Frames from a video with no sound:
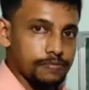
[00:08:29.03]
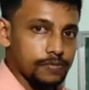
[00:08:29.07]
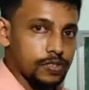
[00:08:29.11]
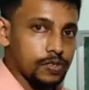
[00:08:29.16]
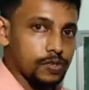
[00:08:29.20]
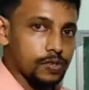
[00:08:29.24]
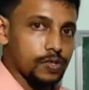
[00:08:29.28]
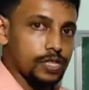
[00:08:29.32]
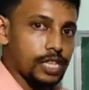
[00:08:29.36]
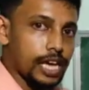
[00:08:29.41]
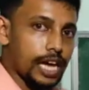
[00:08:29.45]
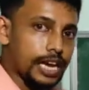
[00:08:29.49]

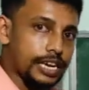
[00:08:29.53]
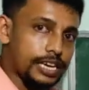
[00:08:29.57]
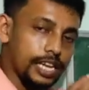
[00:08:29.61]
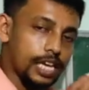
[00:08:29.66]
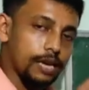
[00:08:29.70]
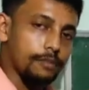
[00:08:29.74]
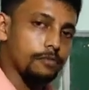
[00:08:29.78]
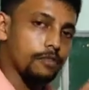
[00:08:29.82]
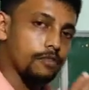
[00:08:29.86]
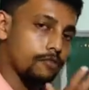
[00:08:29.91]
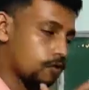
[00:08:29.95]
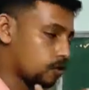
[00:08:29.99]
So that
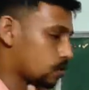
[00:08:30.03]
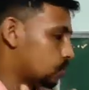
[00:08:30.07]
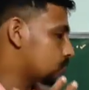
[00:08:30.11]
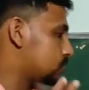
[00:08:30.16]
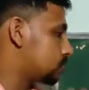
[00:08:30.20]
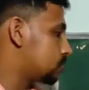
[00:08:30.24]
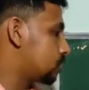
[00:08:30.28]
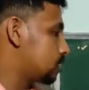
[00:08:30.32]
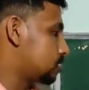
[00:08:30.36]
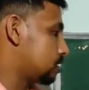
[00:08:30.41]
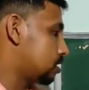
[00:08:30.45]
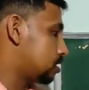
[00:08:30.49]
type of
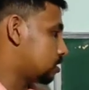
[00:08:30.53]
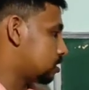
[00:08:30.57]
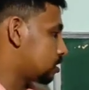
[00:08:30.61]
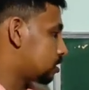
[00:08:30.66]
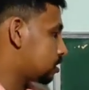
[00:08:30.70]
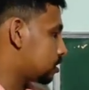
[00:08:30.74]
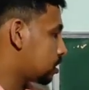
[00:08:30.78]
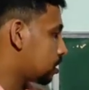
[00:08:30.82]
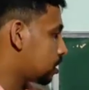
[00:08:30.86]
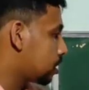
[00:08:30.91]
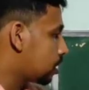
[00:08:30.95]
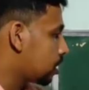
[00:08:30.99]
photosynthesis
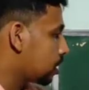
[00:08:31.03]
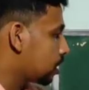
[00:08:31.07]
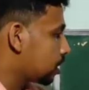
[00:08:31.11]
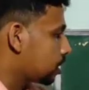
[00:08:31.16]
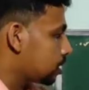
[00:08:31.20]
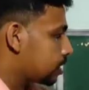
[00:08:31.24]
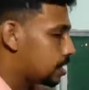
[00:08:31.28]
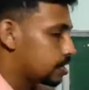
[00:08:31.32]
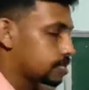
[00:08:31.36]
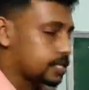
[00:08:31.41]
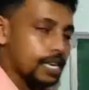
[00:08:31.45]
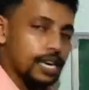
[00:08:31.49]

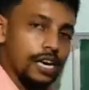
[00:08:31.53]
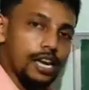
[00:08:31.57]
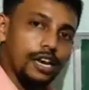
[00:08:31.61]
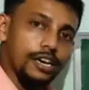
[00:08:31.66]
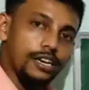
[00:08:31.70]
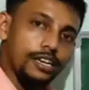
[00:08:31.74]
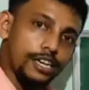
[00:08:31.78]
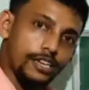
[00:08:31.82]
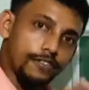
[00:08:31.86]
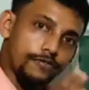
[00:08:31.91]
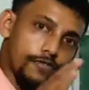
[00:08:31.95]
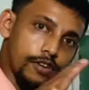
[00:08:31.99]
is generally
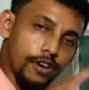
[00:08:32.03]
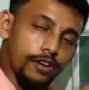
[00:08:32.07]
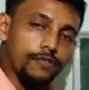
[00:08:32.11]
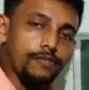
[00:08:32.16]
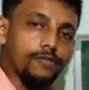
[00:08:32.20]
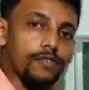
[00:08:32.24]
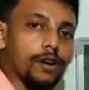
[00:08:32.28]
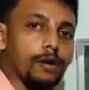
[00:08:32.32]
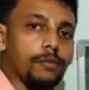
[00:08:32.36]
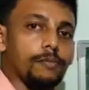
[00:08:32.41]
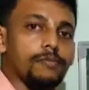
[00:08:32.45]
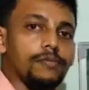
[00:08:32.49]
different
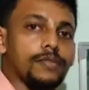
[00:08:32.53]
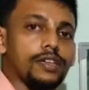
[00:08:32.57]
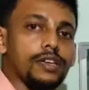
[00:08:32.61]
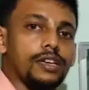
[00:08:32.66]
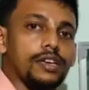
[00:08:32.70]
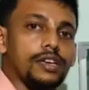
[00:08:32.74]
from